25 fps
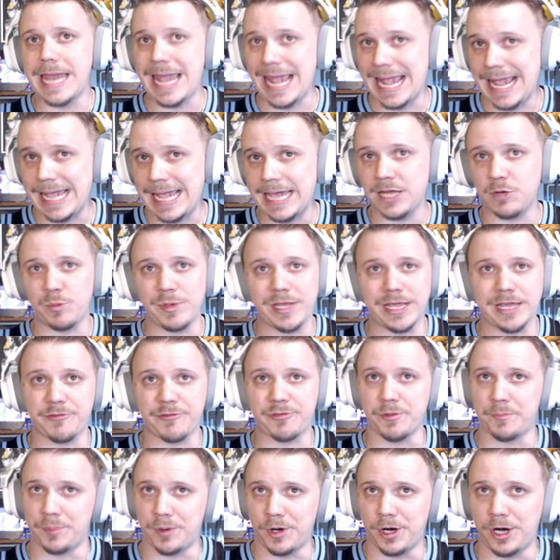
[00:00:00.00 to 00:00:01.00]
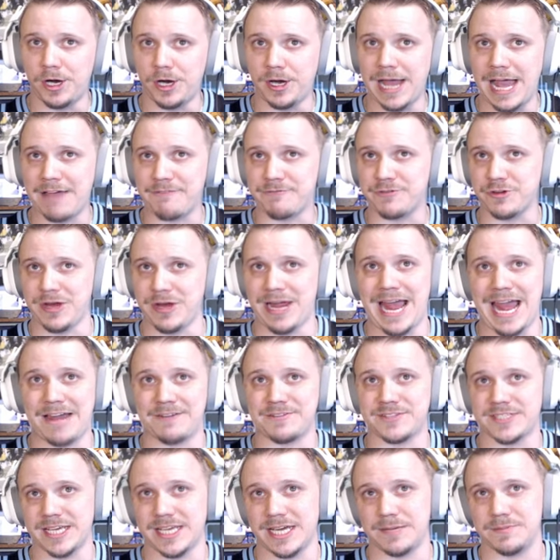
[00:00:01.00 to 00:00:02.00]
And we get the ball after
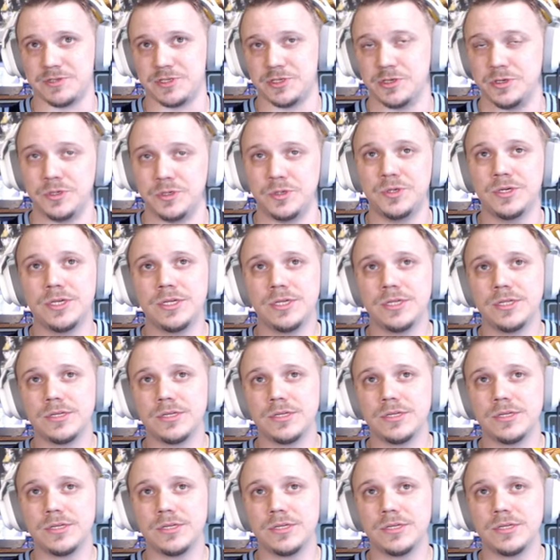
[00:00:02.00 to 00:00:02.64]
halftime, too.